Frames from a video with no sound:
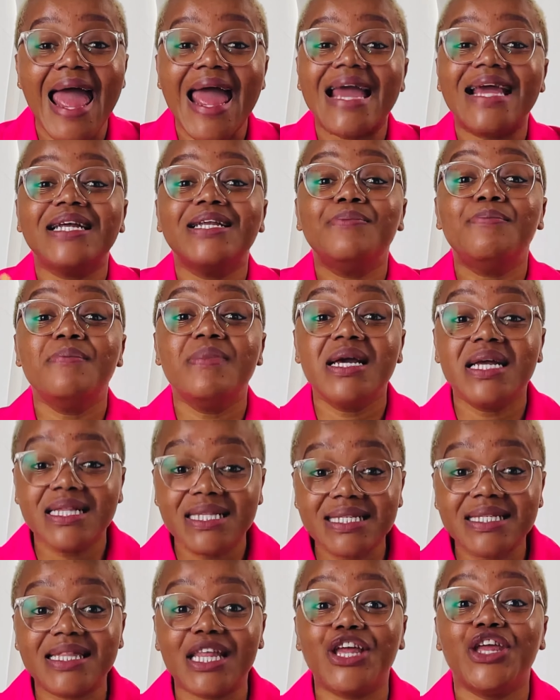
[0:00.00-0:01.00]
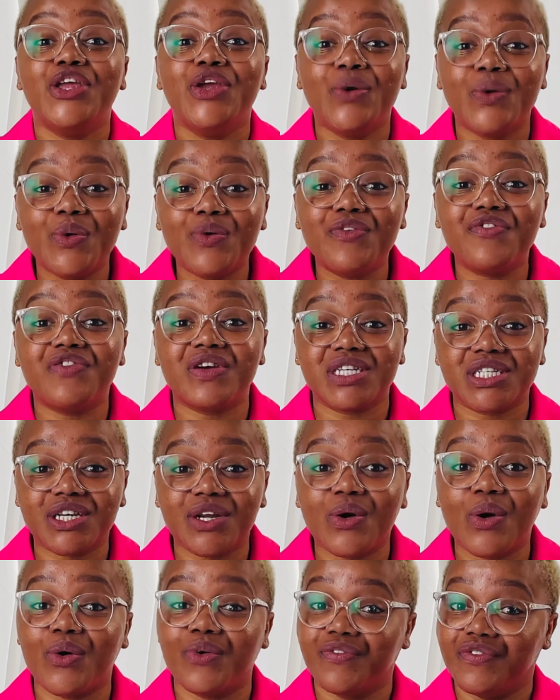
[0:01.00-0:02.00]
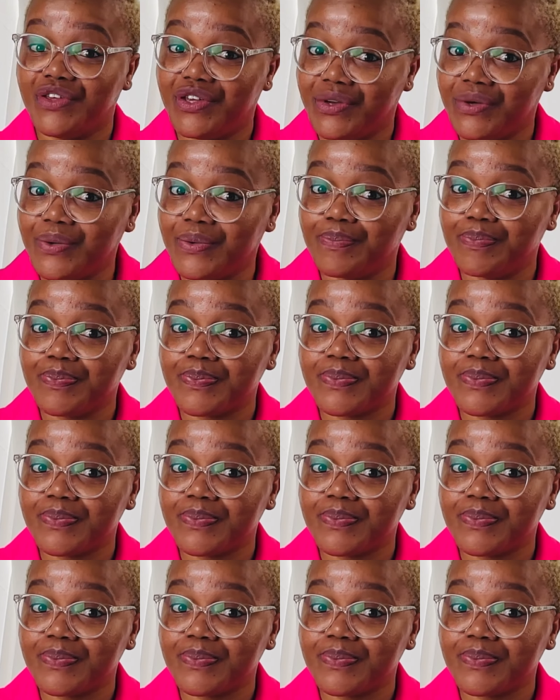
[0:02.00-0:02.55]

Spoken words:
it meets the new vision of you.